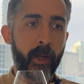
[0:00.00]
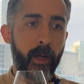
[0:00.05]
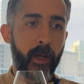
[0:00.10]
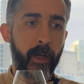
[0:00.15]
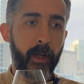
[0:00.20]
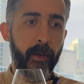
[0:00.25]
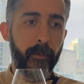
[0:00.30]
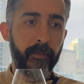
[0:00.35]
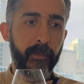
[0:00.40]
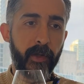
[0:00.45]

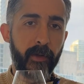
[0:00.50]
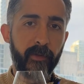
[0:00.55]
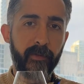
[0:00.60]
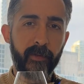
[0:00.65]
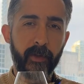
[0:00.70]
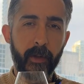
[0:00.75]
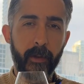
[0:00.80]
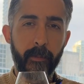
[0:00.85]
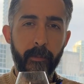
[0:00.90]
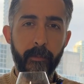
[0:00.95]
There's
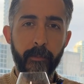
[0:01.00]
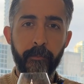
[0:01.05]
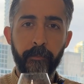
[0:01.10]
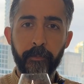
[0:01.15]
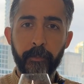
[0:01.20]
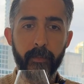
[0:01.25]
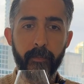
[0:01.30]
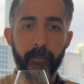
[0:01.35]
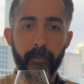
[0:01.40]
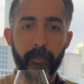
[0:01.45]
some
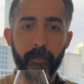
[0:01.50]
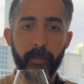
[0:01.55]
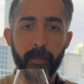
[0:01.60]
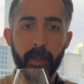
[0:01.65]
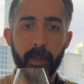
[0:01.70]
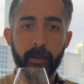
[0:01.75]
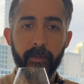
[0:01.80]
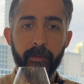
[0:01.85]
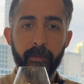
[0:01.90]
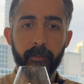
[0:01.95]

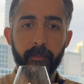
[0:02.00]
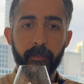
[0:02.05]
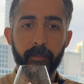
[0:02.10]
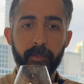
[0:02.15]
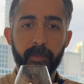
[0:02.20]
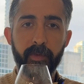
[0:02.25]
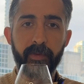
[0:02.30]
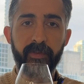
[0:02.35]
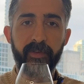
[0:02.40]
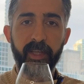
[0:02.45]

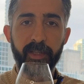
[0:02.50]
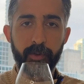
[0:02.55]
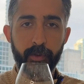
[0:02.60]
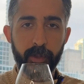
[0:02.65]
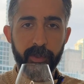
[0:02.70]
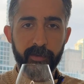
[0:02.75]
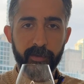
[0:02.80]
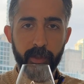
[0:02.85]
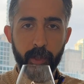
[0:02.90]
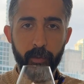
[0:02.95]

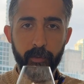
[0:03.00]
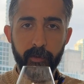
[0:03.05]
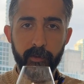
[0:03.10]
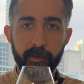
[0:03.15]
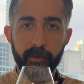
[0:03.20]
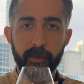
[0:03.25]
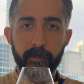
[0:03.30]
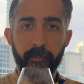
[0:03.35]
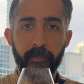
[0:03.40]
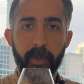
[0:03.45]
citrus
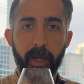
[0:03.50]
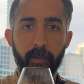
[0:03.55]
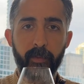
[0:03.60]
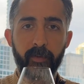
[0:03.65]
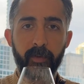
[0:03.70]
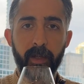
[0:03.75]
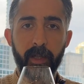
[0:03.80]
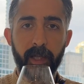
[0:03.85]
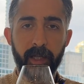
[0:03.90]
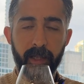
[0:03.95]
notes, I
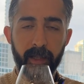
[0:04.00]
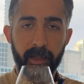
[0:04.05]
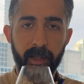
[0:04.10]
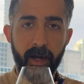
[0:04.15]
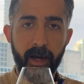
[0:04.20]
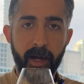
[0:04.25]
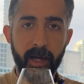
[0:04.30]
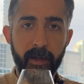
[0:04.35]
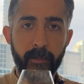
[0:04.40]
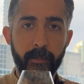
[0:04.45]
would say like
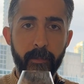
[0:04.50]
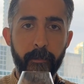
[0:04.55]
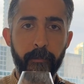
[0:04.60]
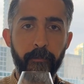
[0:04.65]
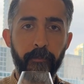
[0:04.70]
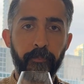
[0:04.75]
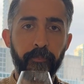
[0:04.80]
lime,